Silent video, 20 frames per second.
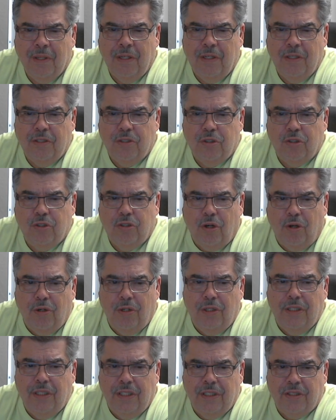
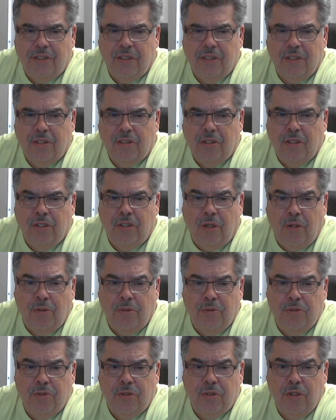sternness to
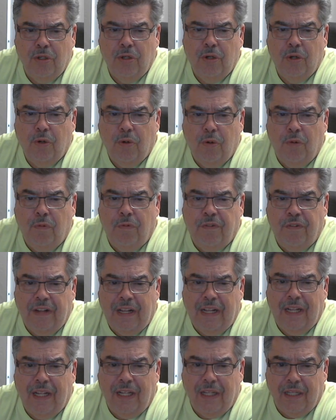those who
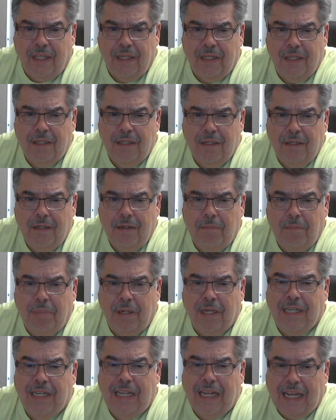fell,
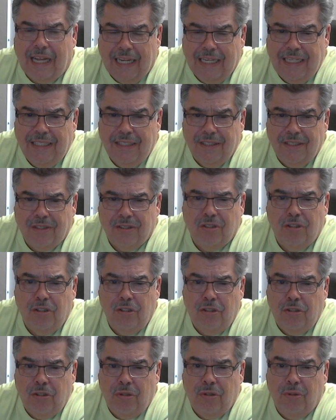but kindness to
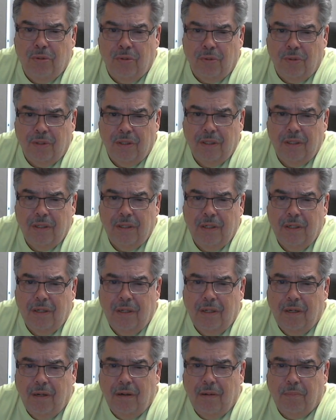you,
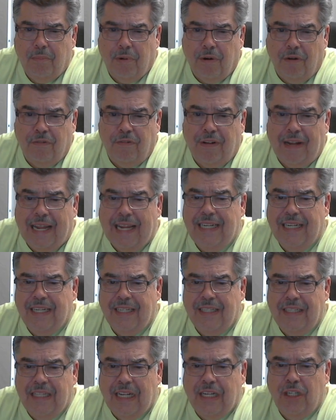
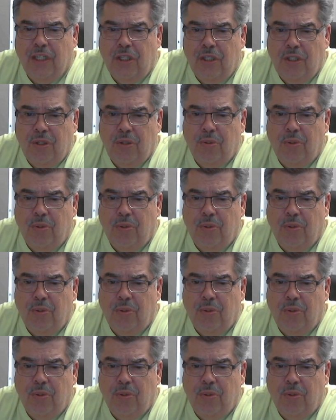provided that you